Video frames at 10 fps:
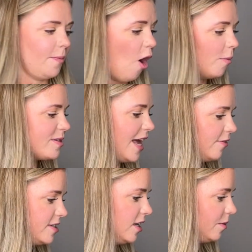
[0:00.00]
Almost every
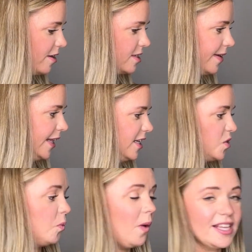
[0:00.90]
single one of these violins
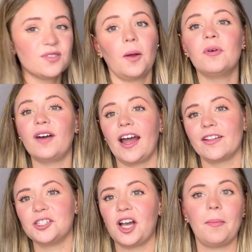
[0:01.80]
was from a violin
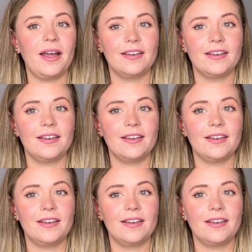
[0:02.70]
shop.